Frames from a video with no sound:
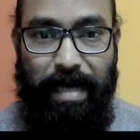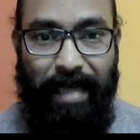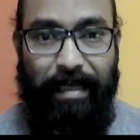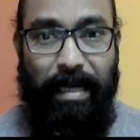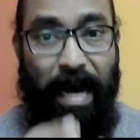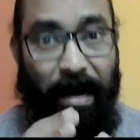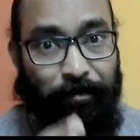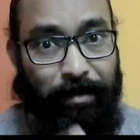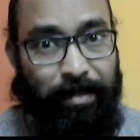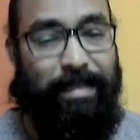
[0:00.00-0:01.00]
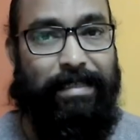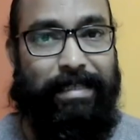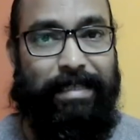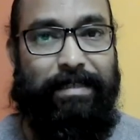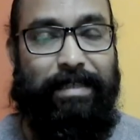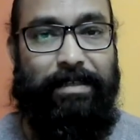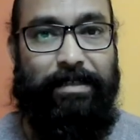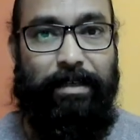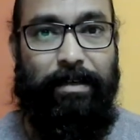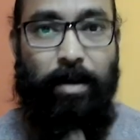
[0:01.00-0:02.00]
And after that
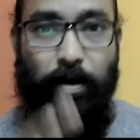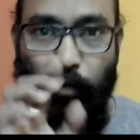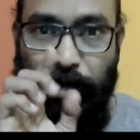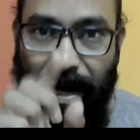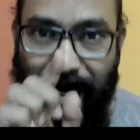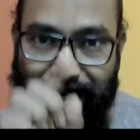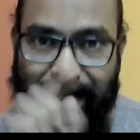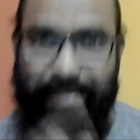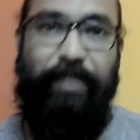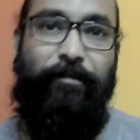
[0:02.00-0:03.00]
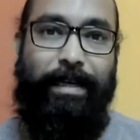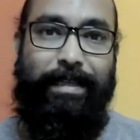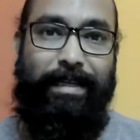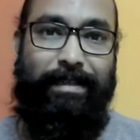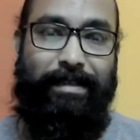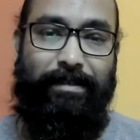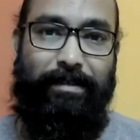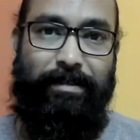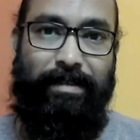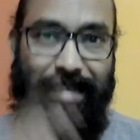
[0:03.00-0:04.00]
sensation, we identify that
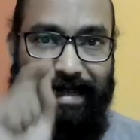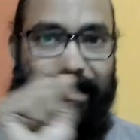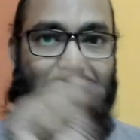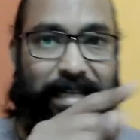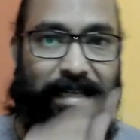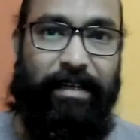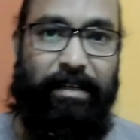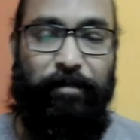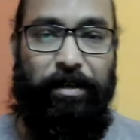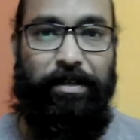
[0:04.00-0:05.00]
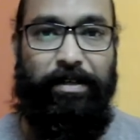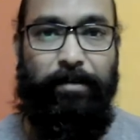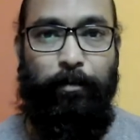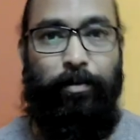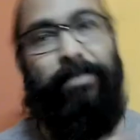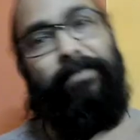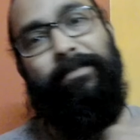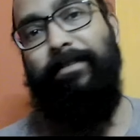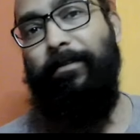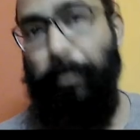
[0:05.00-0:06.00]
sensation. That identification process
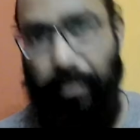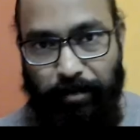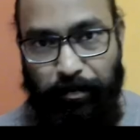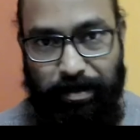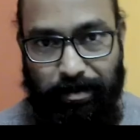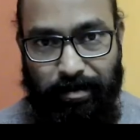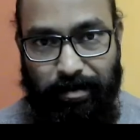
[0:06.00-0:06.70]
is the perception,